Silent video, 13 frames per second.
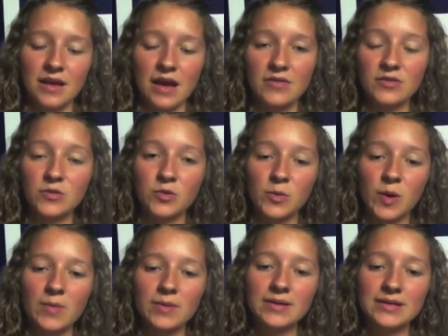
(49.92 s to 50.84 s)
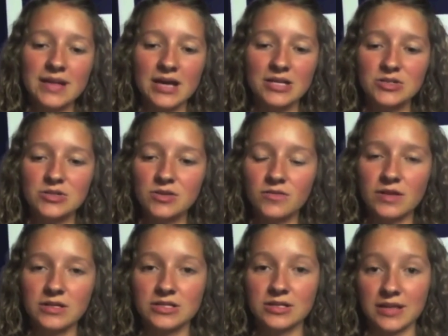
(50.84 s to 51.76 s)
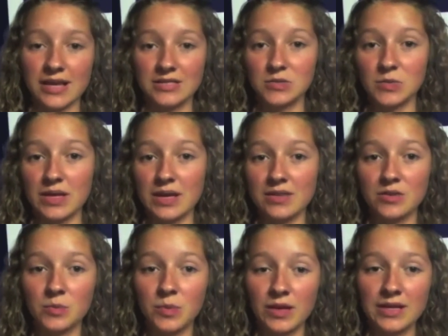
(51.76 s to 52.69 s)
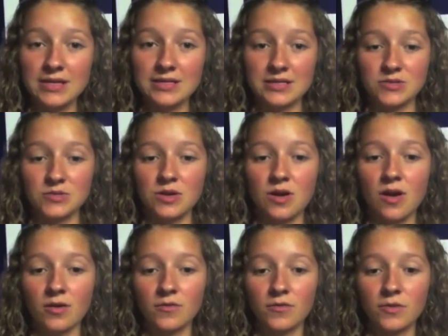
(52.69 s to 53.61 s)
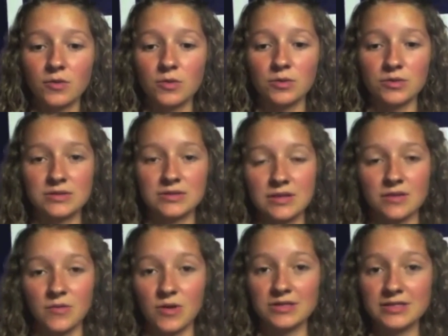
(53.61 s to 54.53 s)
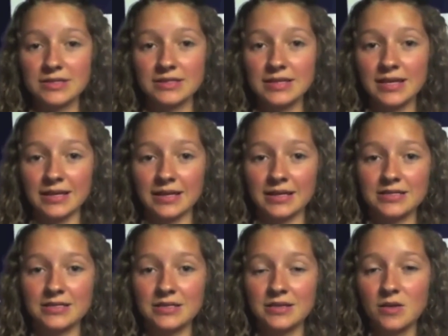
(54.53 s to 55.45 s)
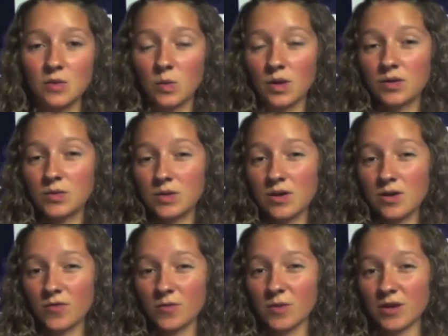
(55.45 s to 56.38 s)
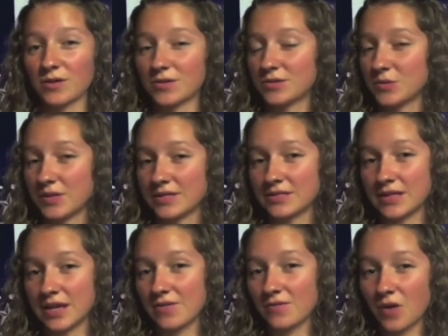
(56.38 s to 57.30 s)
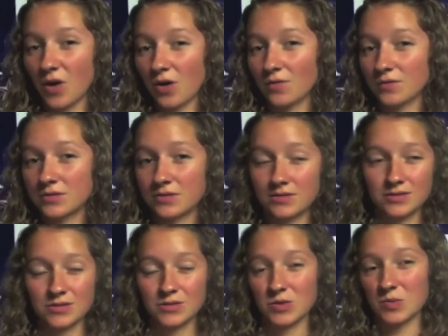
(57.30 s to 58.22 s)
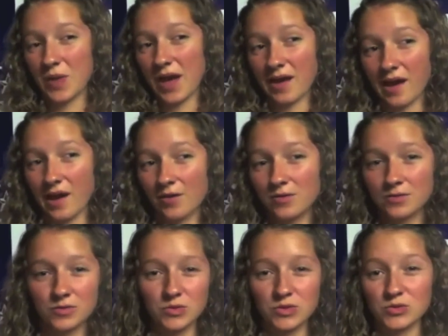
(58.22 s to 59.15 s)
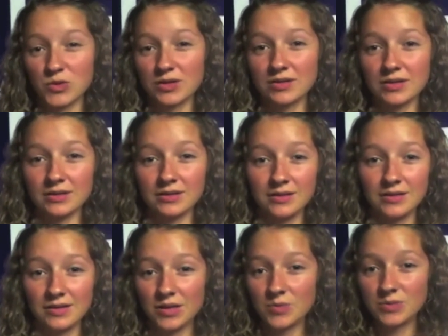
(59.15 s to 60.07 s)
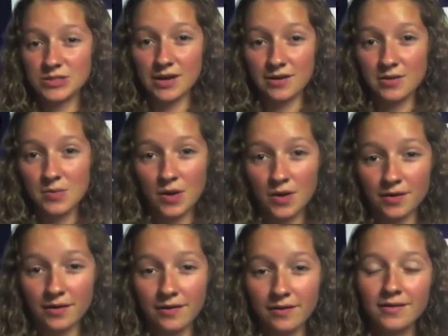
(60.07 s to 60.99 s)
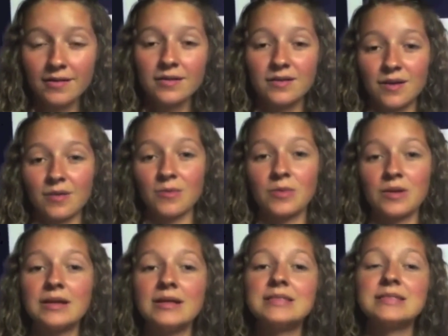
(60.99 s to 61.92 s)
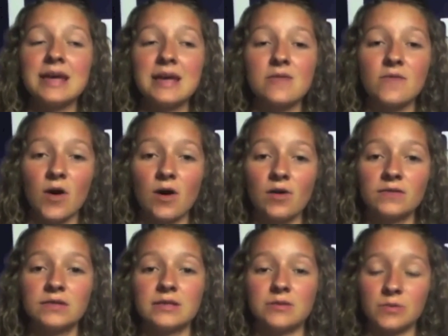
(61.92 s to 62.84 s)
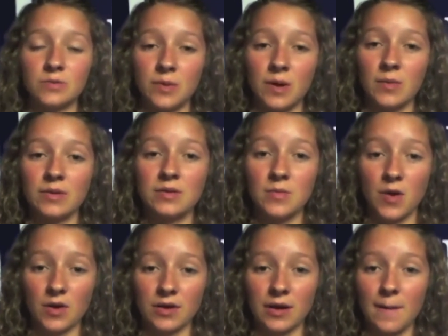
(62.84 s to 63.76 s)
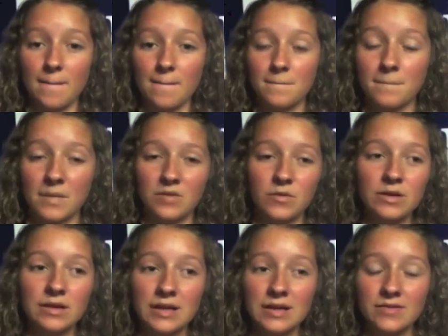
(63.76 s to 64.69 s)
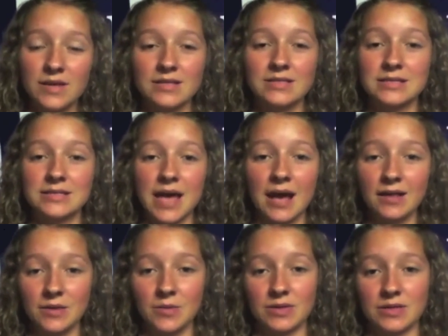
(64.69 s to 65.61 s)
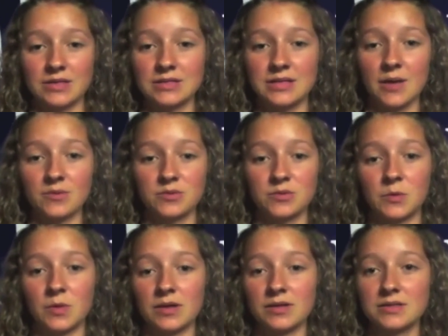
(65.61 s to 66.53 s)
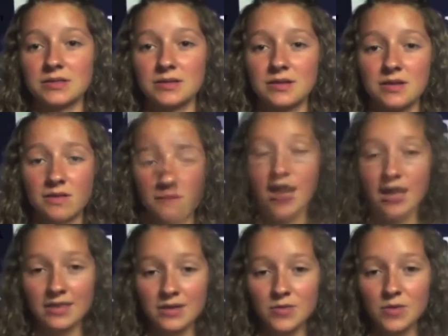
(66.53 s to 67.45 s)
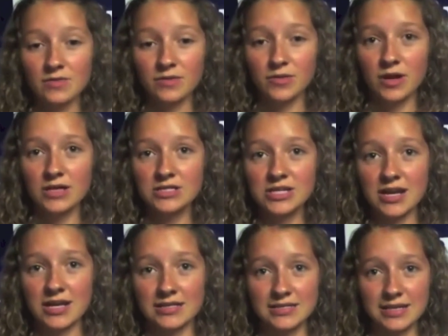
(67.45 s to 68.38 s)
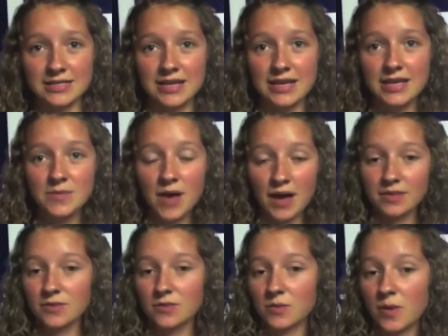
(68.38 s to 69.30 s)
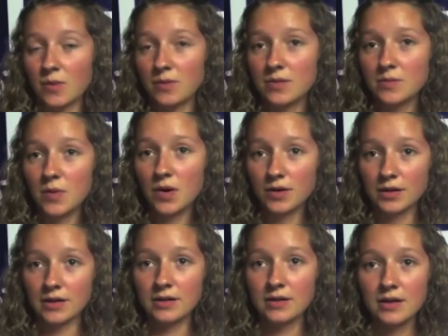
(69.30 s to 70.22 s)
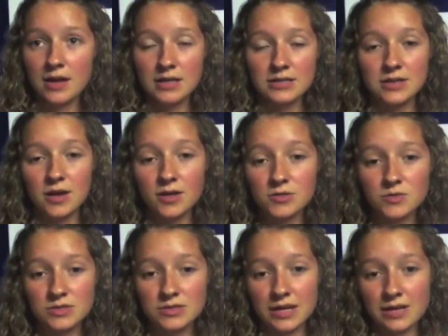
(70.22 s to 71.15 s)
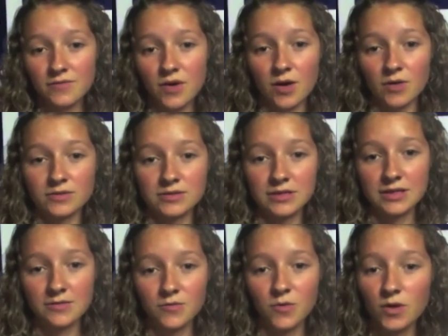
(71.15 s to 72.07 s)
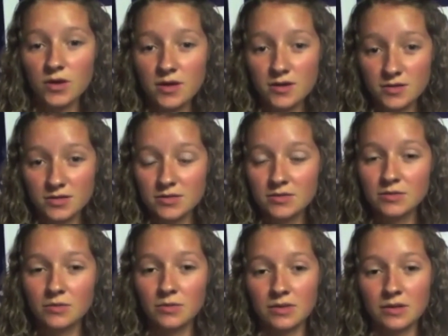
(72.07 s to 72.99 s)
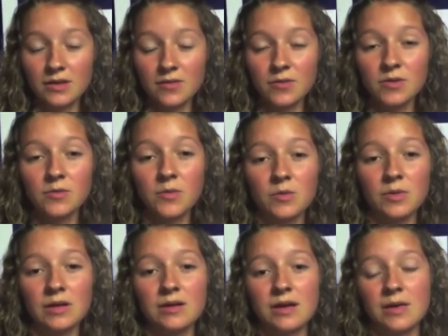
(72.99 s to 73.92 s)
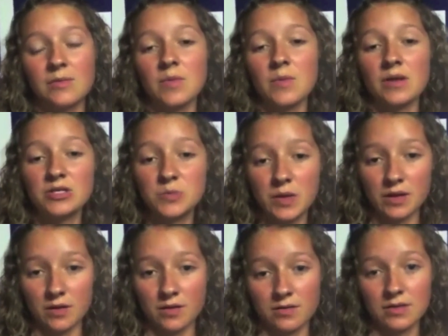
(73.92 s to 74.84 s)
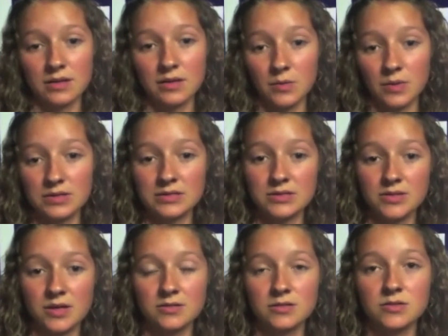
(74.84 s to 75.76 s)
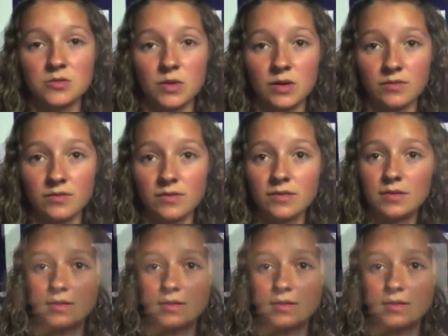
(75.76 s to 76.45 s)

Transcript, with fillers: After the Republican National Convention last week and their blatant disregard for the rules and the voice of the delegates, where do we go from here? Do we stay involved? Do we back out? Do we join the Libertarian Party? No, we need to stay involved in the Republican Party. If we leave, that is exactly what the establishment wants. I think we have a great chance at taking back the Republican Party as long as we stay involved. In four years, the Liberty movement can be much bigger than it was in two thousand twelve.